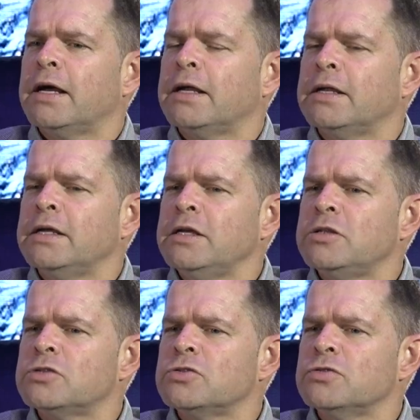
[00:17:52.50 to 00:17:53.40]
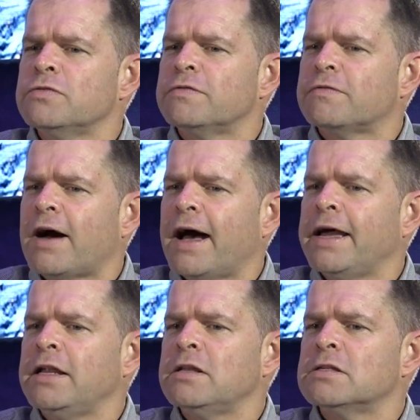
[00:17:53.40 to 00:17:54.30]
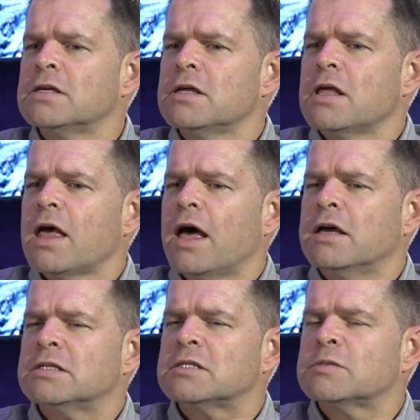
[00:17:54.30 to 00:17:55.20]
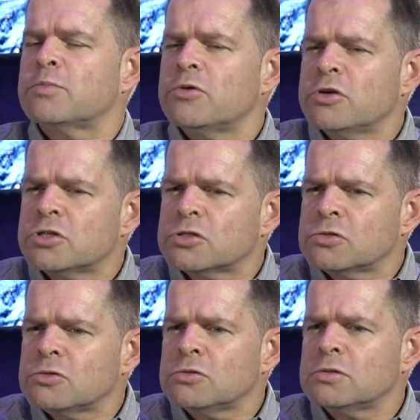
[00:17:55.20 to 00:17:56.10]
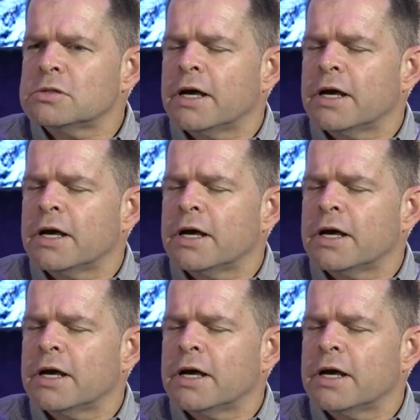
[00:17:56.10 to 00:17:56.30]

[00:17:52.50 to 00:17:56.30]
need to find a spiritual